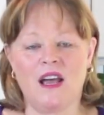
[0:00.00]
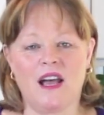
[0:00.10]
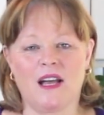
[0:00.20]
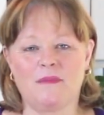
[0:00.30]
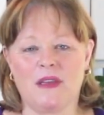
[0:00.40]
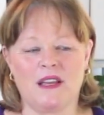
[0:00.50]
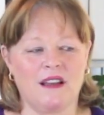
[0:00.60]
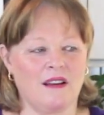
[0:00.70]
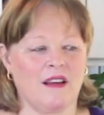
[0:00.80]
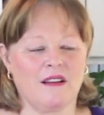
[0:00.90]

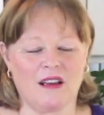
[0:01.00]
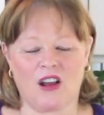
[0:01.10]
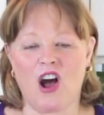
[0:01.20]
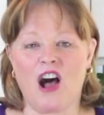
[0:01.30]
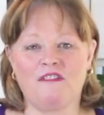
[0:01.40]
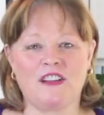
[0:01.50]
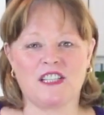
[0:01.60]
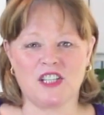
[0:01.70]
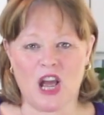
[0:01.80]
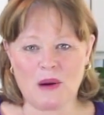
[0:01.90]
a cough
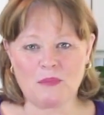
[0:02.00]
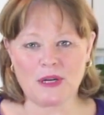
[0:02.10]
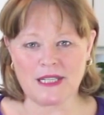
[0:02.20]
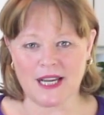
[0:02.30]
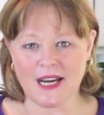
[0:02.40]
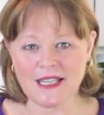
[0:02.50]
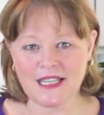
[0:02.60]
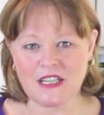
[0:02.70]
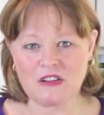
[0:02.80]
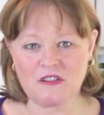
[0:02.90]
that's
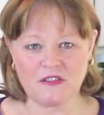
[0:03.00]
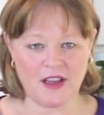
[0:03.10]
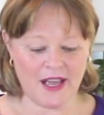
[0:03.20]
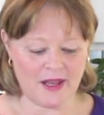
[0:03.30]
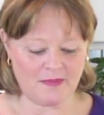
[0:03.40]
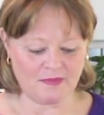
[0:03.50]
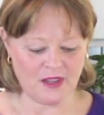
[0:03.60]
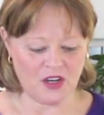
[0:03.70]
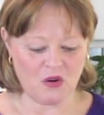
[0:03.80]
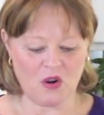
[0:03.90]
non-productive,
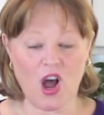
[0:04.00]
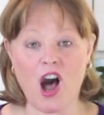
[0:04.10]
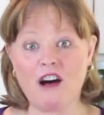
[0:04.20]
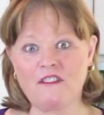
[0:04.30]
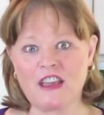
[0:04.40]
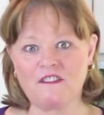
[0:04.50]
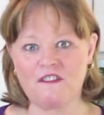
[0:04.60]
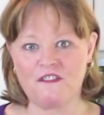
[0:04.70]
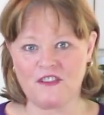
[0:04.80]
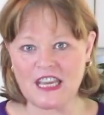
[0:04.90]
coughing
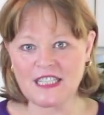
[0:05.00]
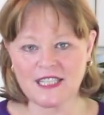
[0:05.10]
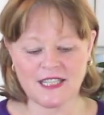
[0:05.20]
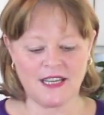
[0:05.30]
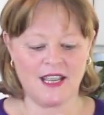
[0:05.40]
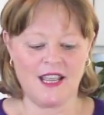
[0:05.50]
fits.